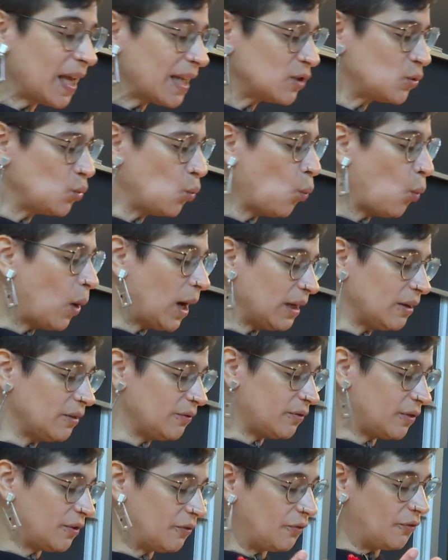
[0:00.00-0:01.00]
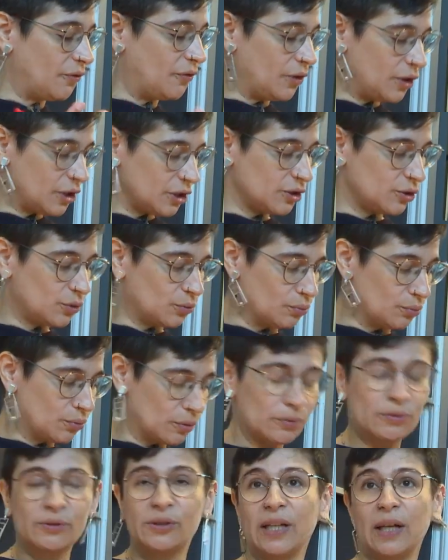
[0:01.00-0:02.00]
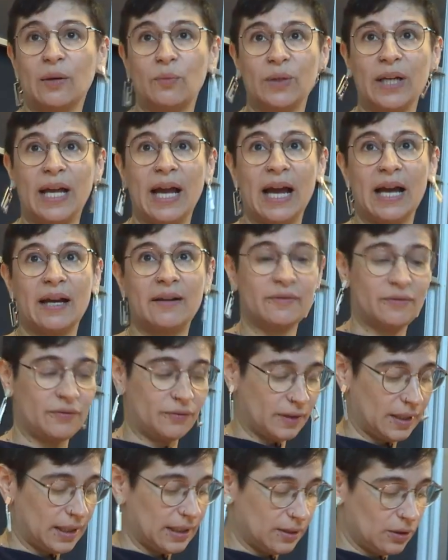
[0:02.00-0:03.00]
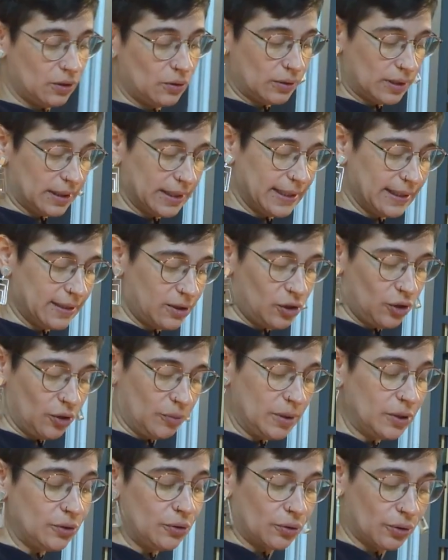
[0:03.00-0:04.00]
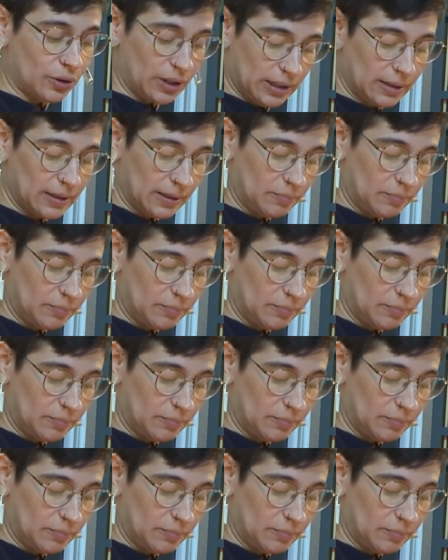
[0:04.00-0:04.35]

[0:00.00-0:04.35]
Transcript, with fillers: that's one of the first rules that we have in Euclidean geometry or in,